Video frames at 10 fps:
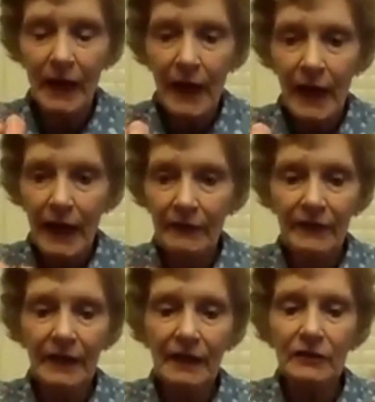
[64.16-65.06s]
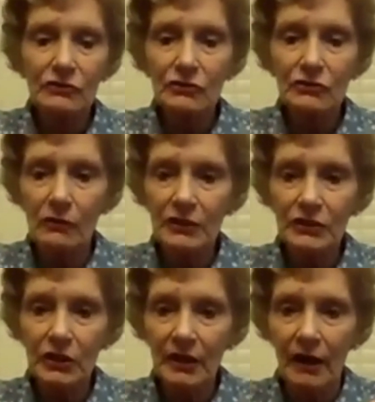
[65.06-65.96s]
and then you scrunch
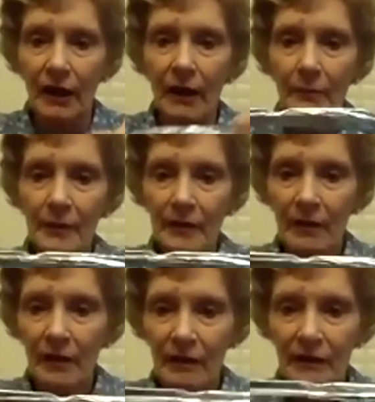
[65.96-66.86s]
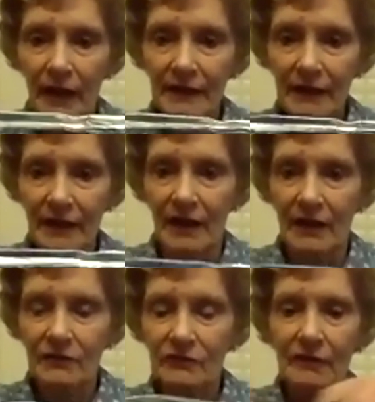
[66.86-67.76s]
it up like
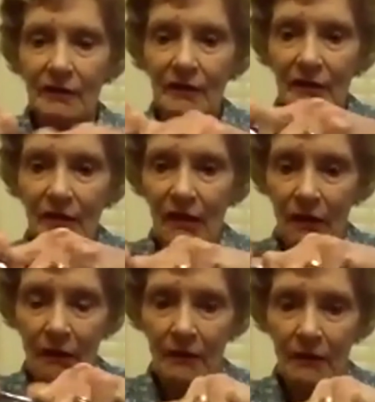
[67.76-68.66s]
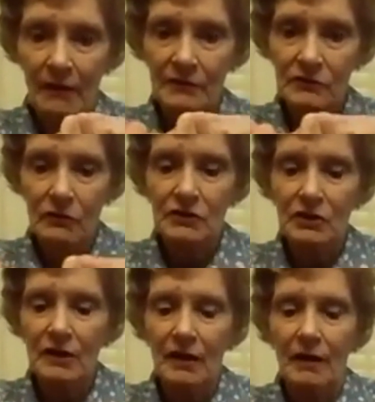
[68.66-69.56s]
this. Scrunch
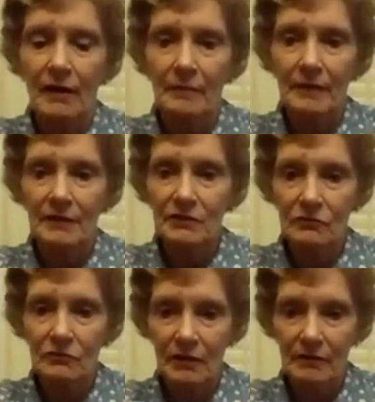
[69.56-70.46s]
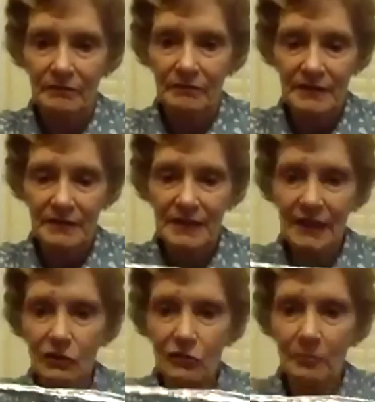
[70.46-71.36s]
it up into a
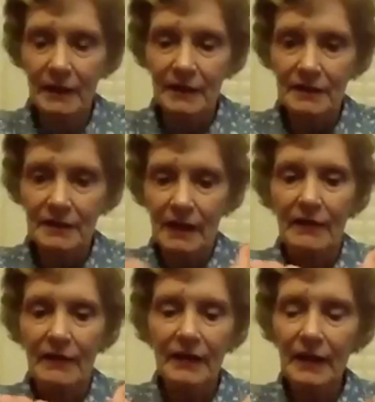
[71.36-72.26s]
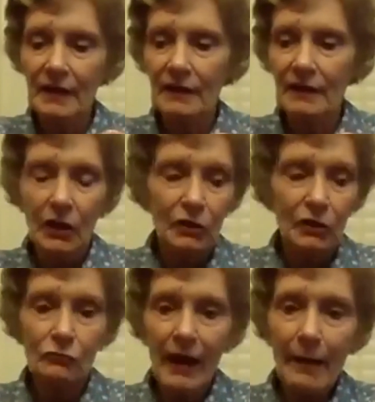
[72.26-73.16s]
skinnier piece, and then
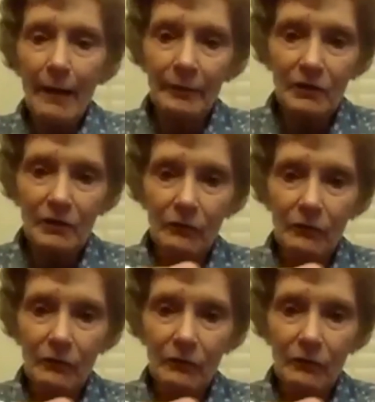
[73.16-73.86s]
you wrap it around a